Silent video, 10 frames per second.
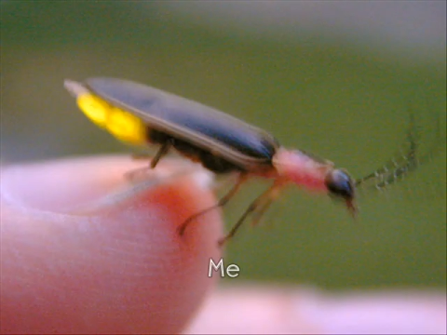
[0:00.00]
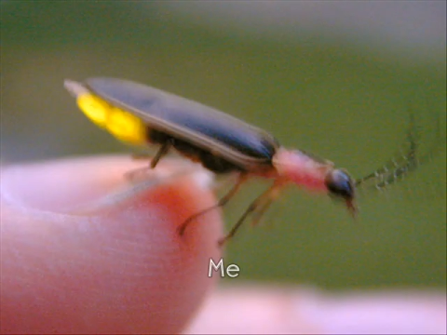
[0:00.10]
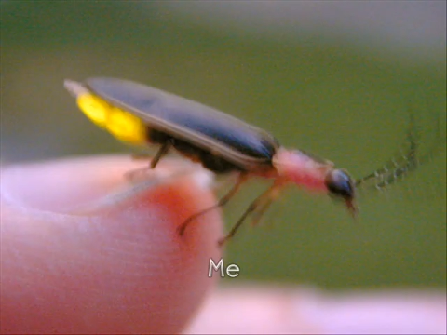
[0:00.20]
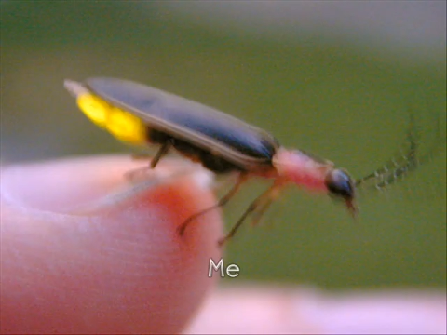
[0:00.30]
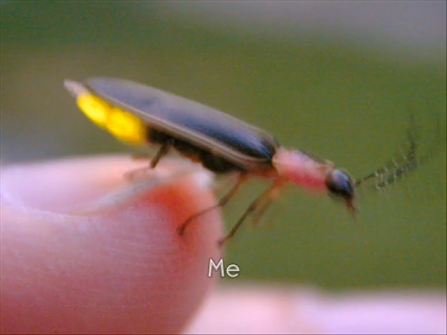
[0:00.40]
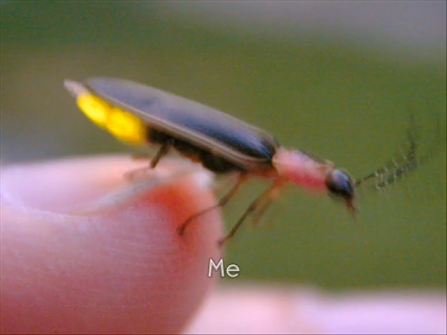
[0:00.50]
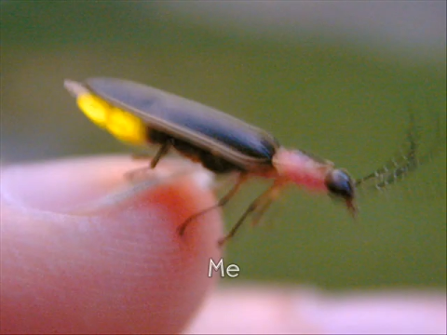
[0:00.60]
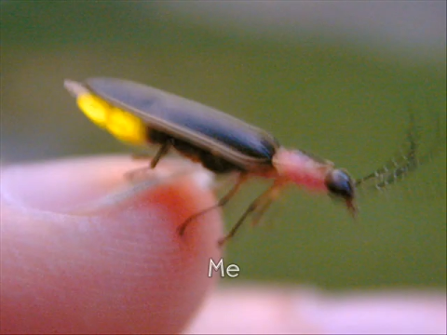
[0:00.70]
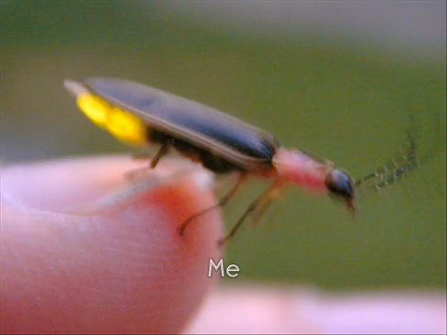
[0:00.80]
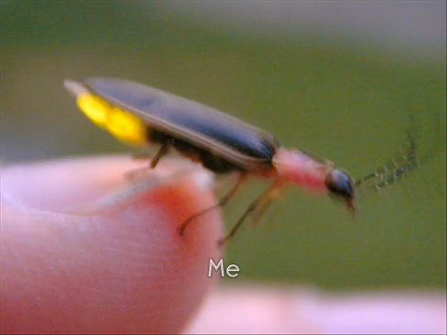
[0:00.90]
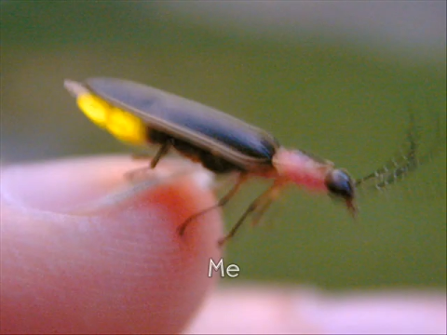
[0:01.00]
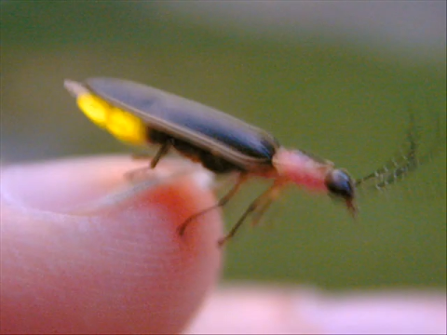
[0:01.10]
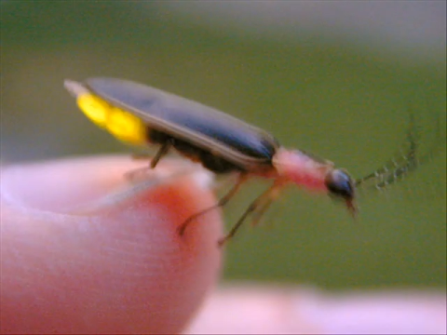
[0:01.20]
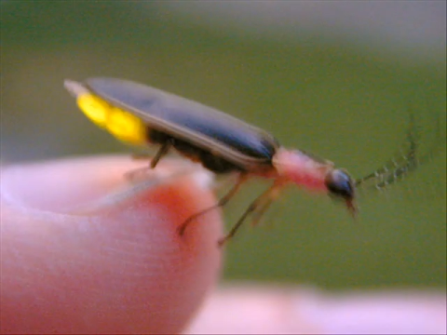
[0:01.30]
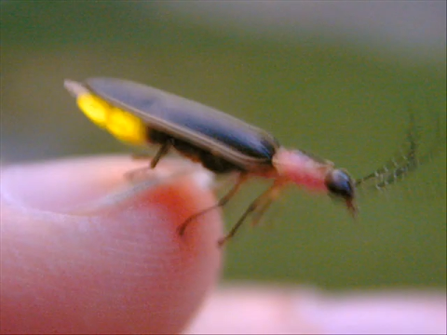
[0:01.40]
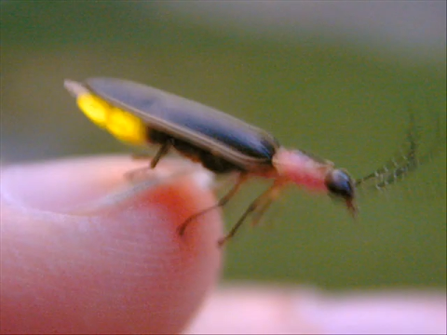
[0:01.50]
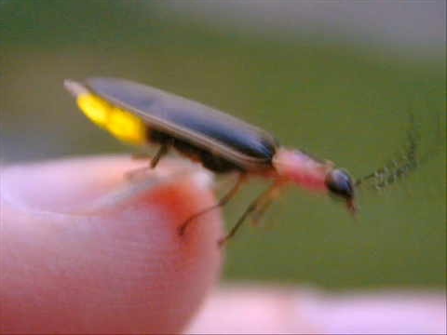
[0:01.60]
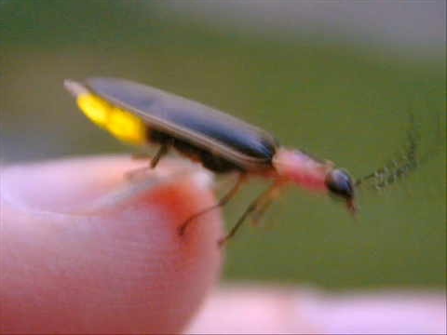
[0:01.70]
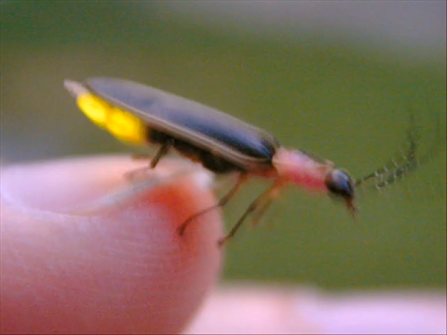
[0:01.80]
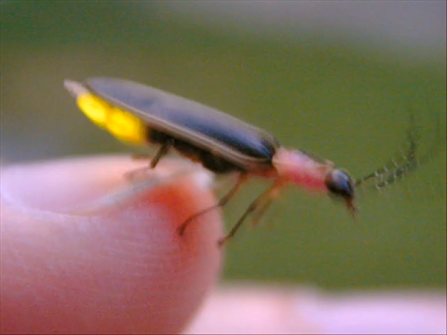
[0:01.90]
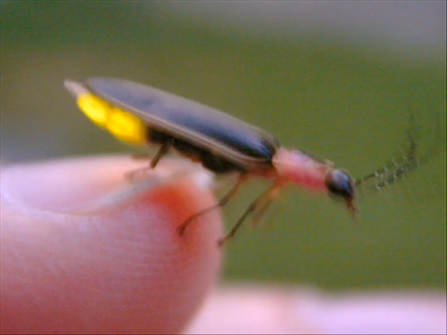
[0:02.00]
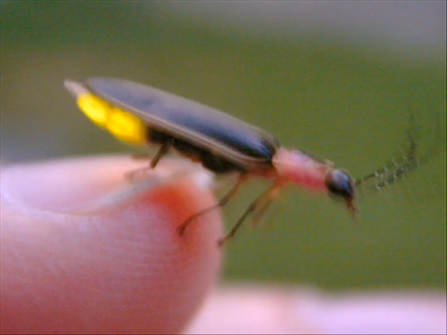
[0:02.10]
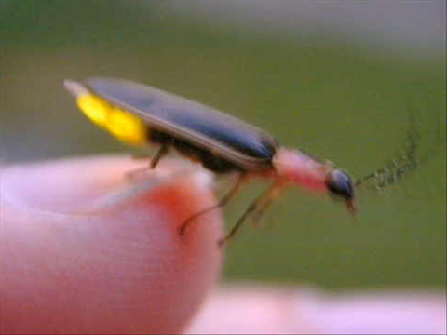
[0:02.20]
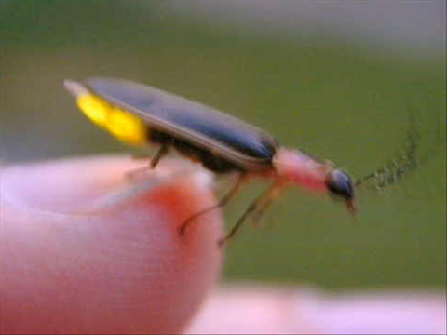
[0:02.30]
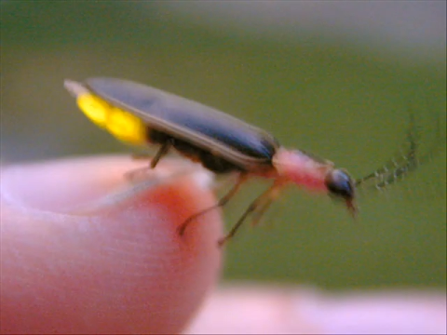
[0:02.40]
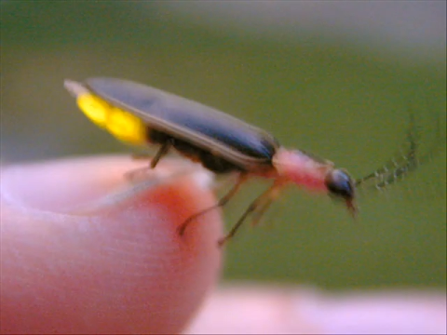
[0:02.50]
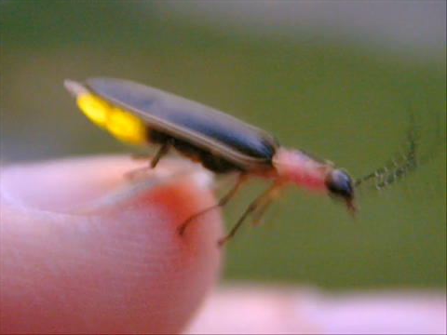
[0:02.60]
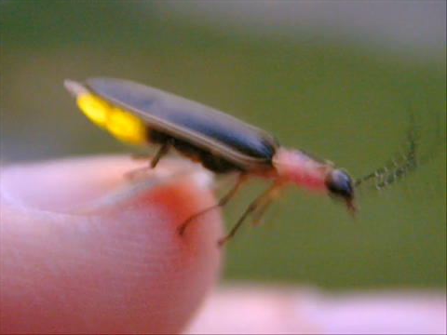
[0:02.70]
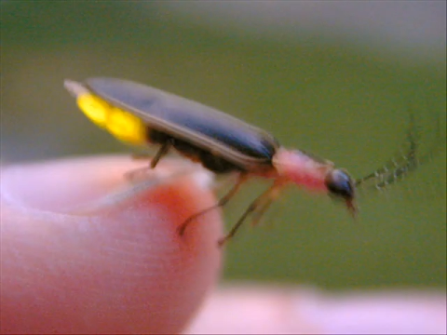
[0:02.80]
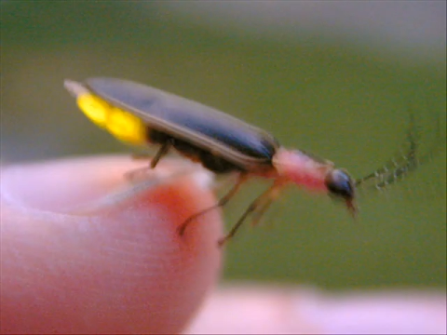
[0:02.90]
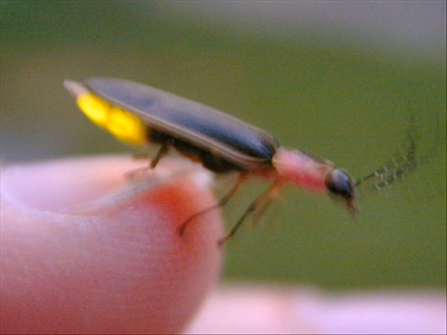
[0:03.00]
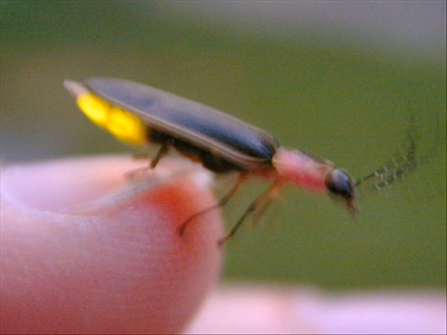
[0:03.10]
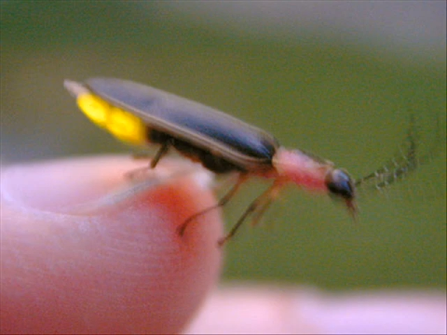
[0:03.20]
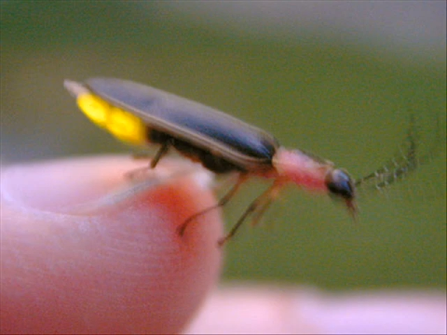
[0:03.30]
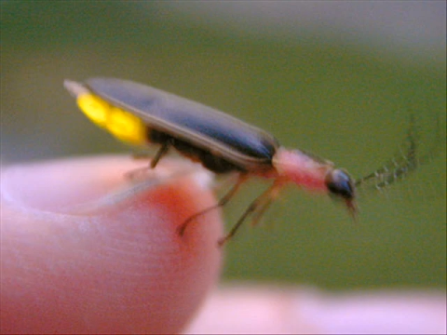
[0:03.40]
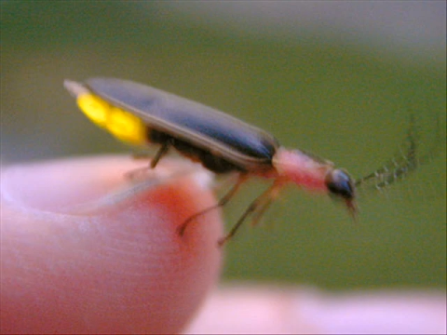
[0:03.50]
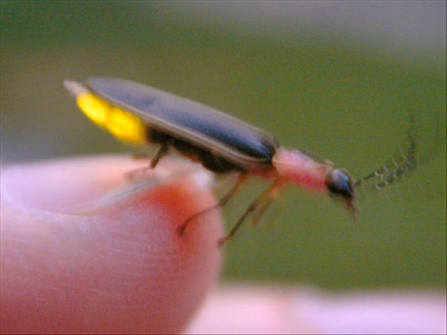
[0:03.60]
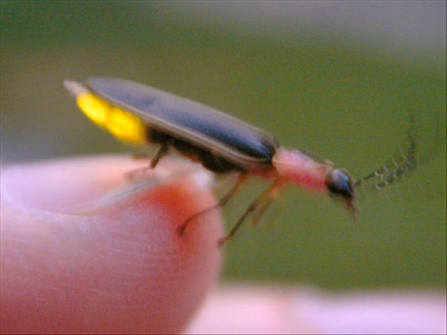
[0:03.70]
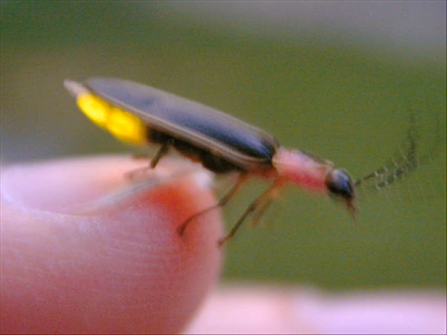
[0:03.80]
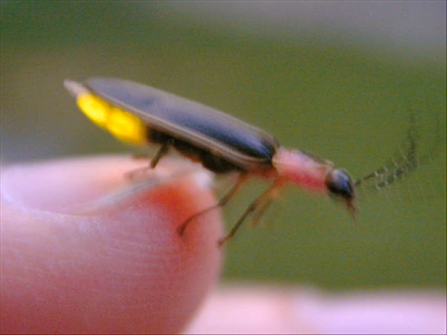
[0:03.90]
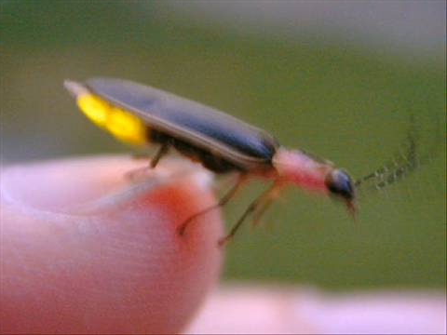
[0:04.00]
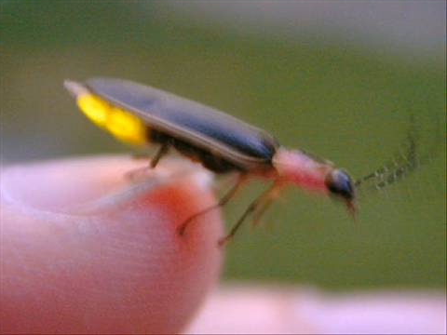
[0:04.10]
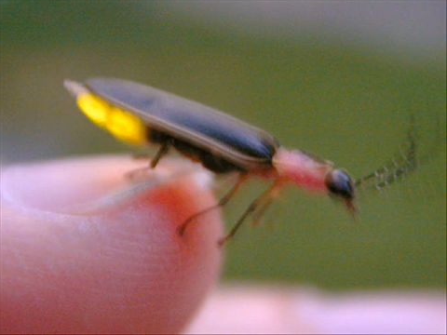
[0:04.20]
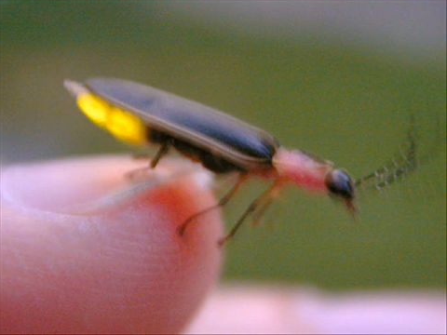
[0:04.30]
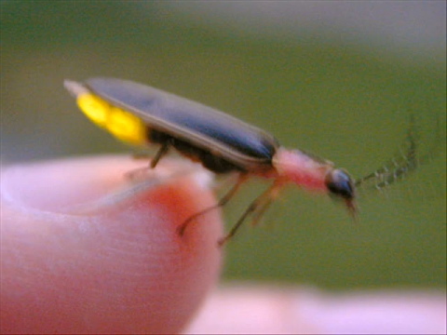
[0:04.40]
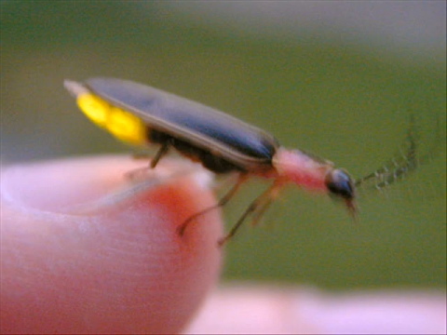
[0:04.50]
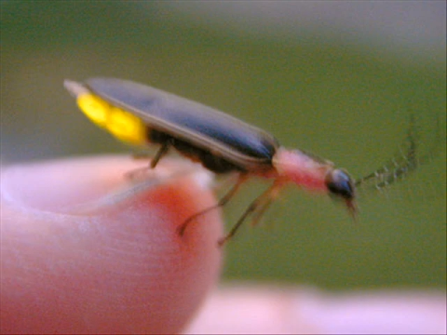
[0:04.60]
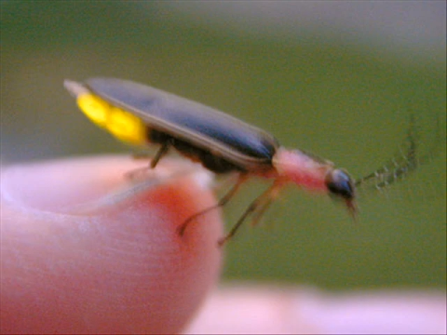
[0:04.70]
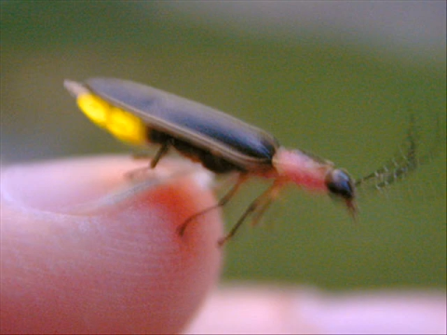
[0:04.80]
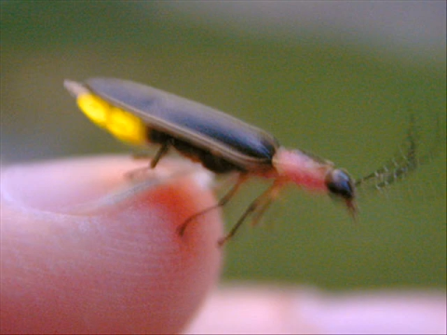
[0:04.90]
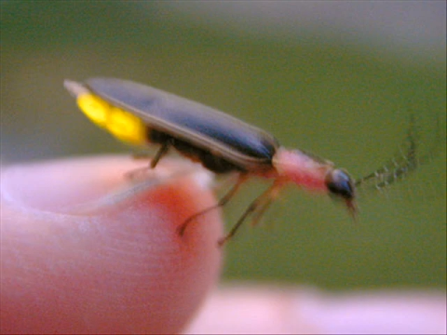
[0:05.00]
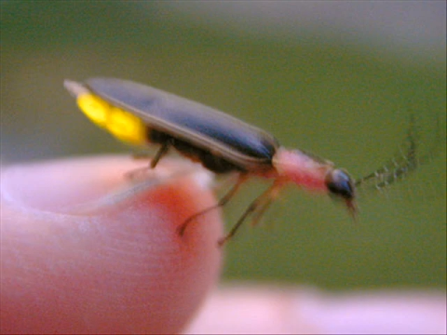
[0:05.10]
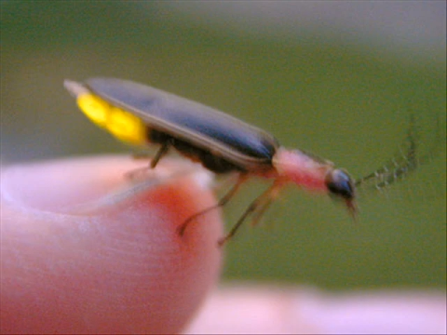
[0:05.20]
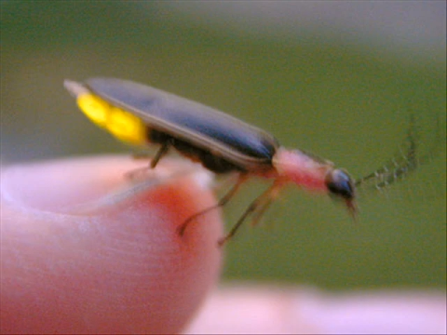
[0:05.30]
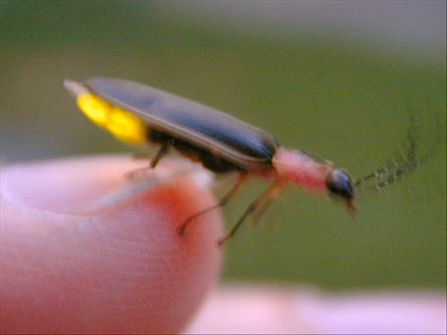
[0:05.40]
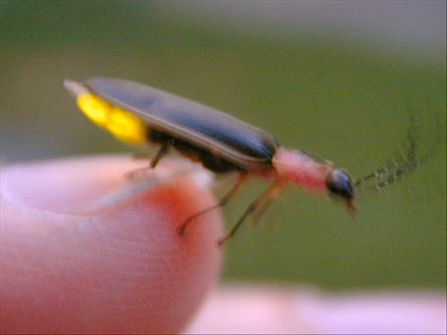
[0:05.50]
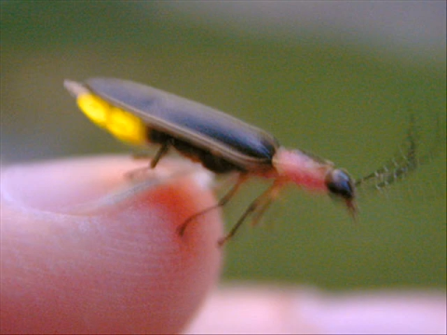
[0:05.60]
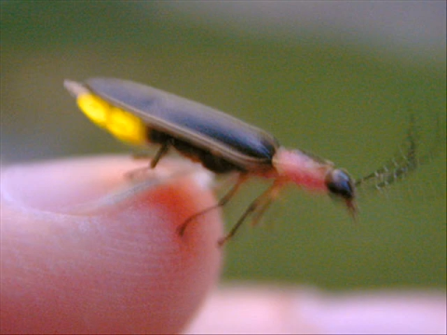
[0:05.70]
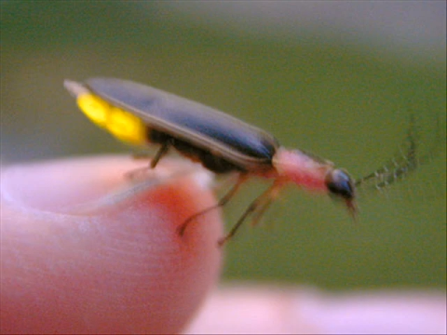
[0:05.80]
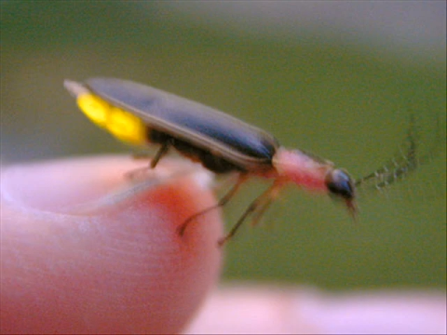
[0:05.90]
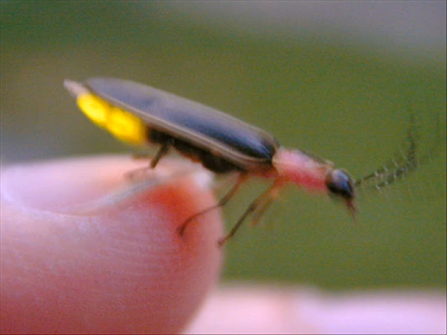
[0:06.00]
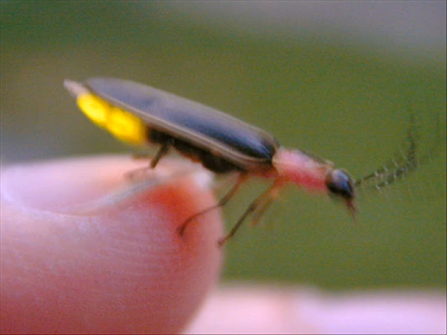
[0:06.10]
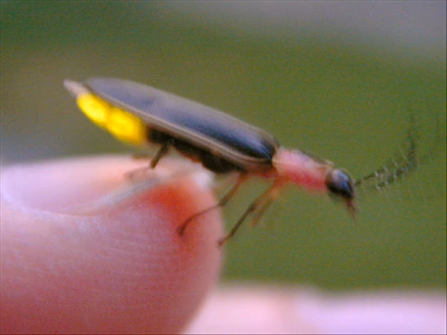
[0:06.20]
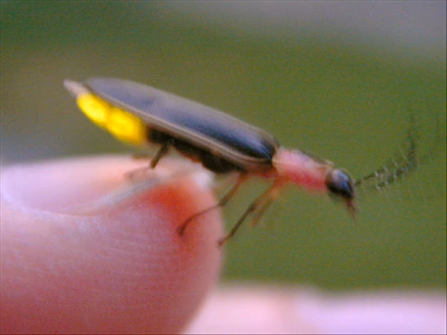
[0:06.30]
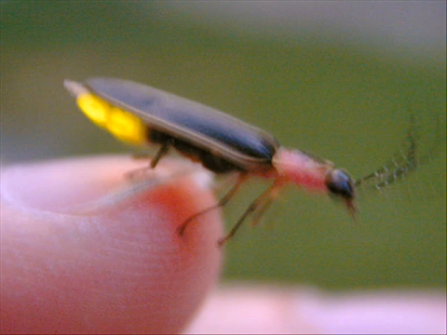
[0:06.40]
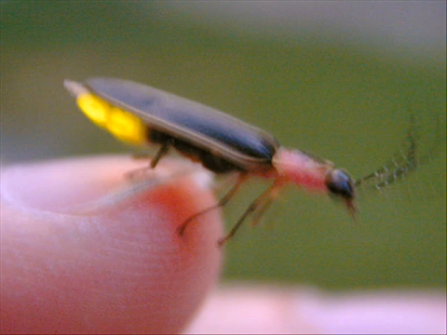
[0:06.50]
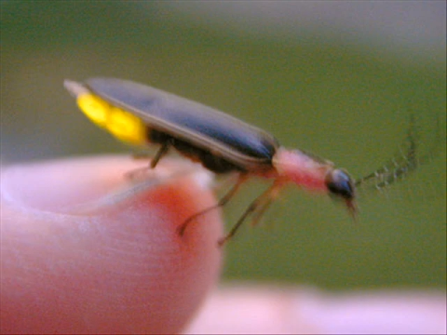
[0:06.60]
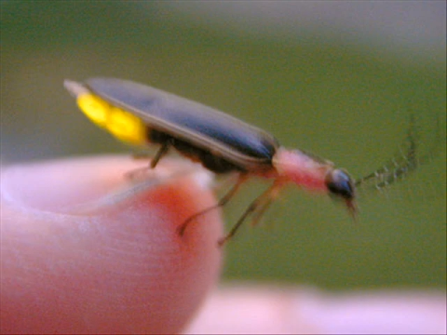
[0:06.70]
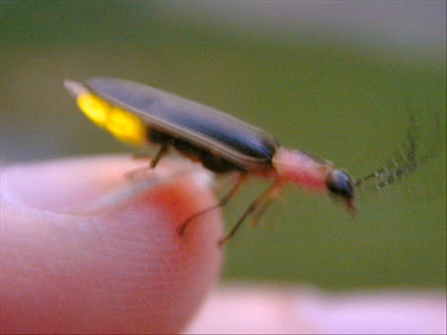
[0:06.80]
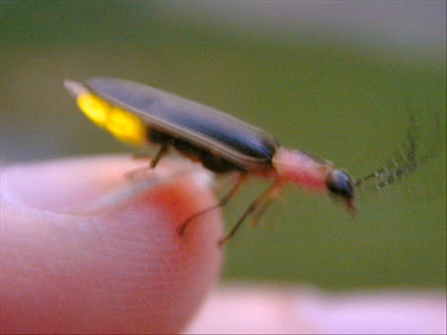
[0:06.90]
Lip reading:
[unreadable: no face in view]